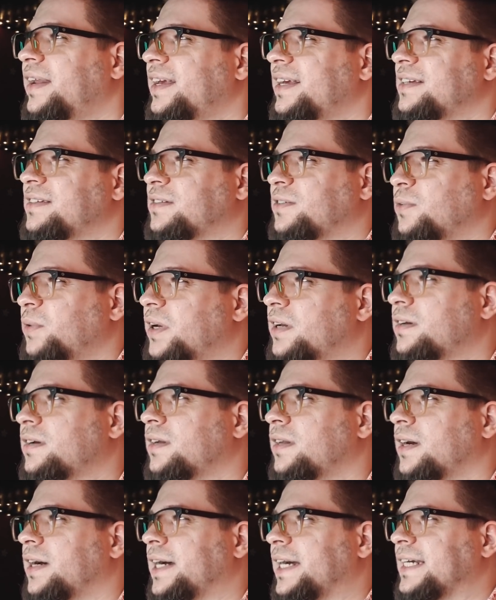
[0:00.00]
is
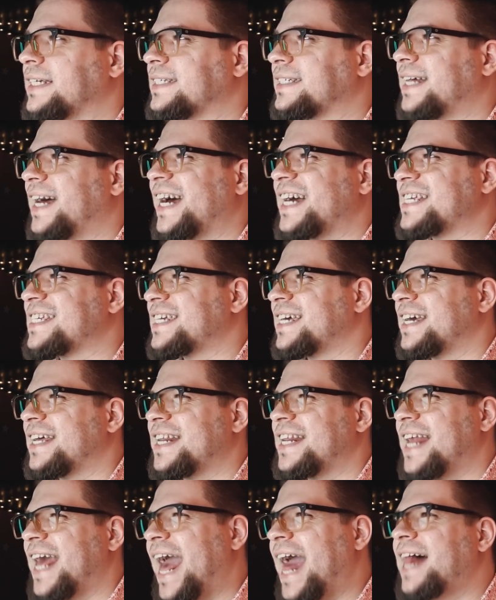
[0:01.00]
recognized as
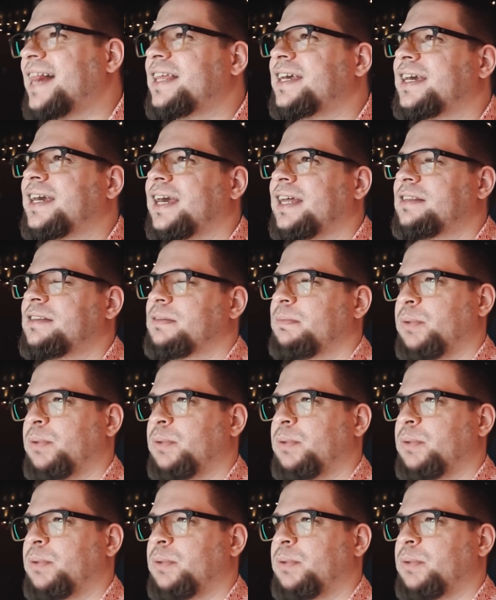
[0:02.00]
an elegant